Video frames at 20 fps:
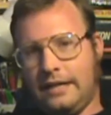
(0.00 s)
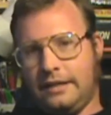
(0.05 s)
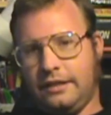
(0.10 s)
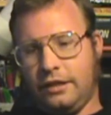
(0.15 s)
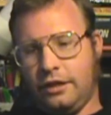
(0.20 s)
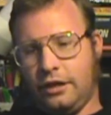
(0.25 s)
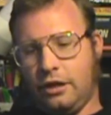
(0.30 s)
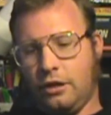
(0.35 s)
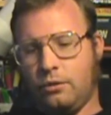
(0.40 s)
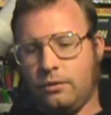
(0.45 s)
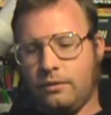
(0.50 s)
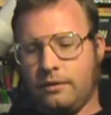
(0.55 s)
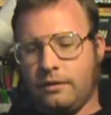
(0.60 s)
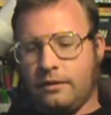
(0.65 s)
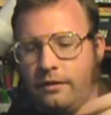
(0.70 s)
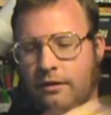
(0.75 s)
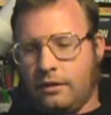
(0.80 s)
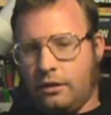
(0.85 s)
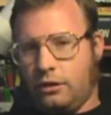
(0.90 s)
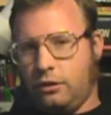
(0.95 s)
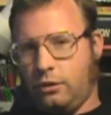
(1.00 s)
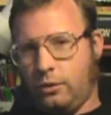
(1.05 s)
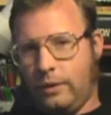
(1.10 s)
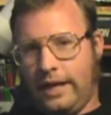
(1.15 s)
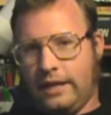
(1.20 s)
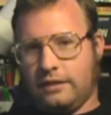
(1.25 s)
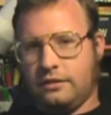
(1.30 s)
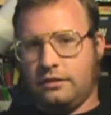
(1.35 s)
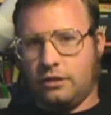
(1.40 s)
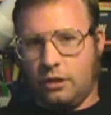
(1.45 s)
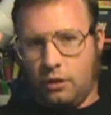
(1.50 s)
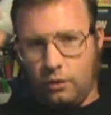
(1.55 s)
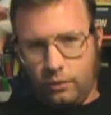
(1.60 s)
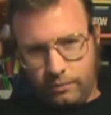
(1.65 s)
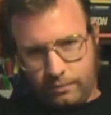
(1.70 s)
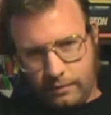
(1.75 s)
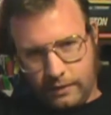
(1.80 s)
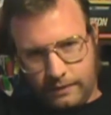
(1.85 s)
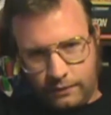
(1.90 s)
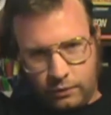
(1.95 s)
You know, you have so
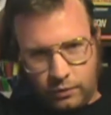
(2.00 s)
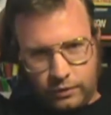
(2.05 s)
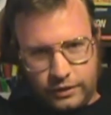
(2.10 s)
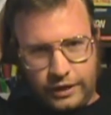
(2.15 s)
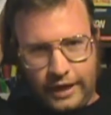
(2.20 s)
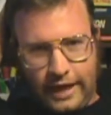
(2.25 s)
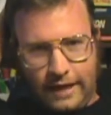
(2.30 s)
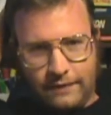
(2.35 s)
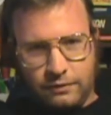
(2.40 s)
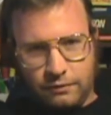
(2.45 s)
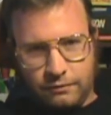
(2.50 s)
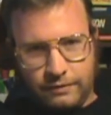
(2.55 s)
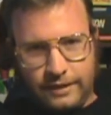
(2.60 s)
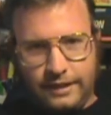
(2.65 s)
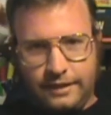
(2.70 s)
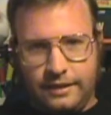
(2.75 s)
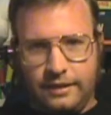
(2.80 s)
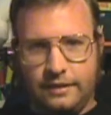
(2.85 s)
of course you have to read